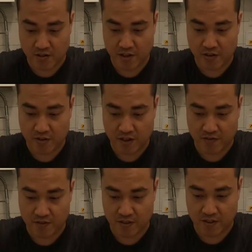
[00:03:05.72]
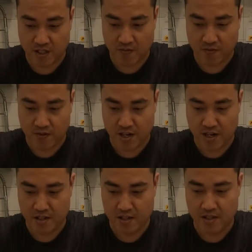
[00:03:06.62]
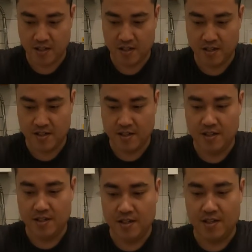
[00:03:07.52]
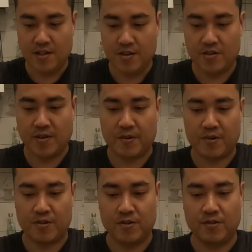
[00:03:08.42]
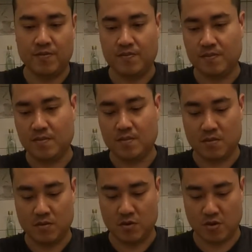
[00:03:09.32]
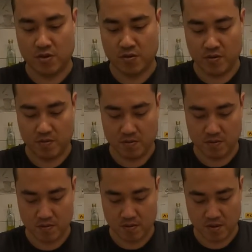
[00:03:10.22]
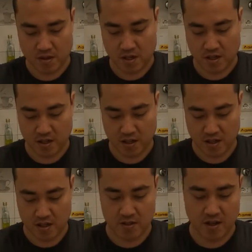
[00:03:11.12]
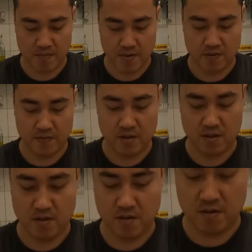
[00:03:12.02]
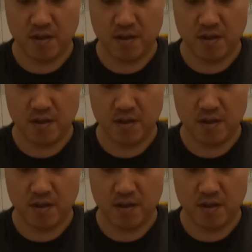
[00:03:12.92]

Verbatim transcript: how it look after deep fried. So I'm going to show you the cutting example of the